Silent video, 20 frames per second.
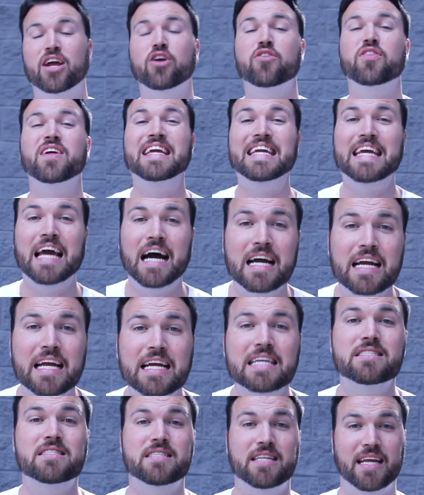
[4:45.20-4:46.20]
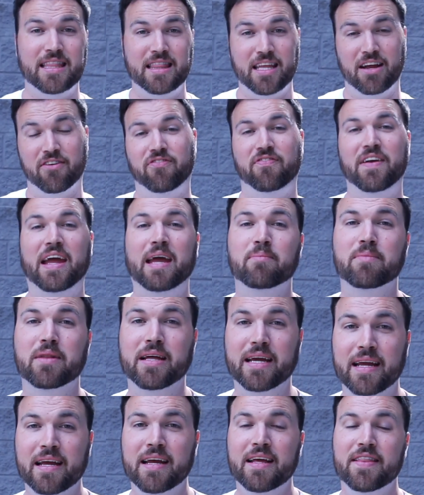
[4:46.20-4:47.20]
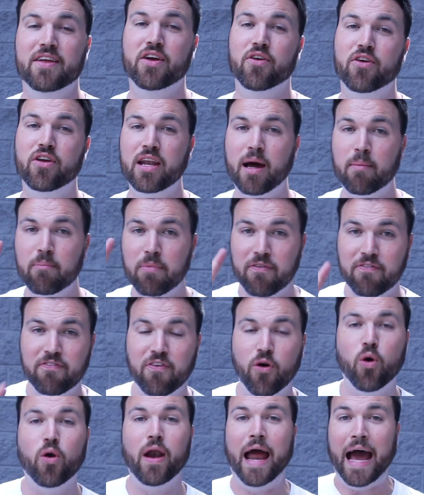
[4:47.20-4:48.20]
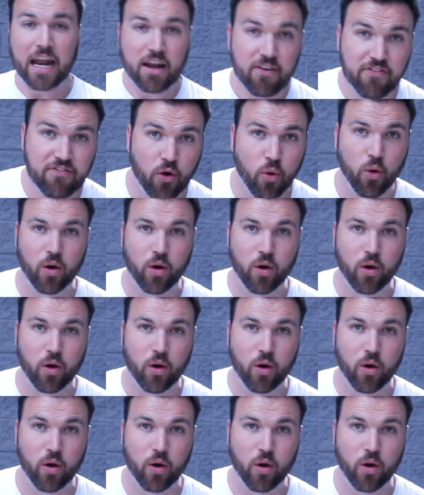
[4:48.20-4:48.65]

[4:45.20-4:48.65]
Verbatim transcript: they're the youngest in their family. They're number four out of four